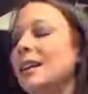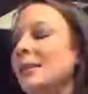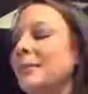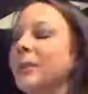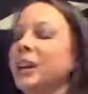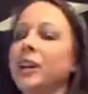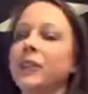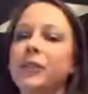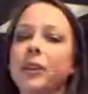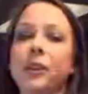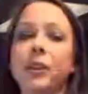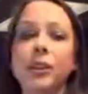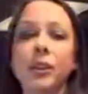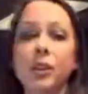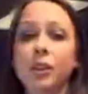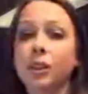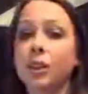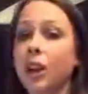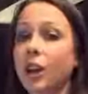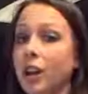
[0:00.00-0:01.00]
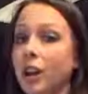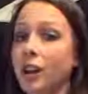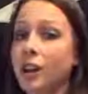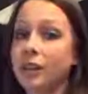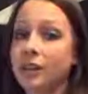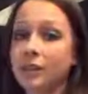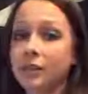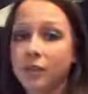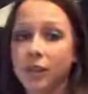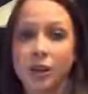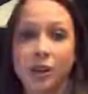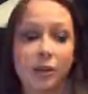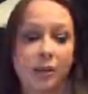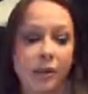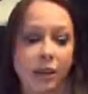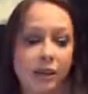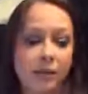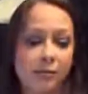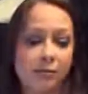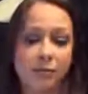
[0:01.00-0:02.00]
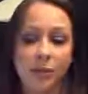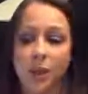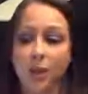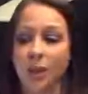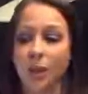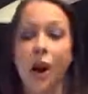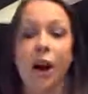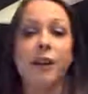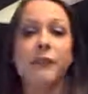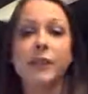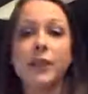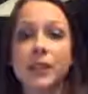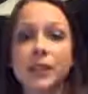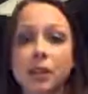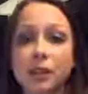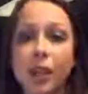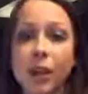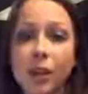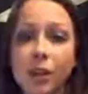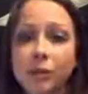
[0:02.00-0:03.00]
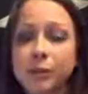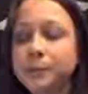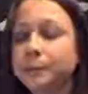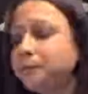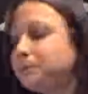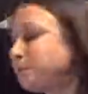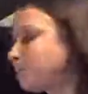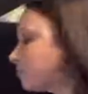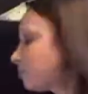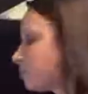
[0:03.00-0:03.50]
But if you're in a, a you know, a, an office alone,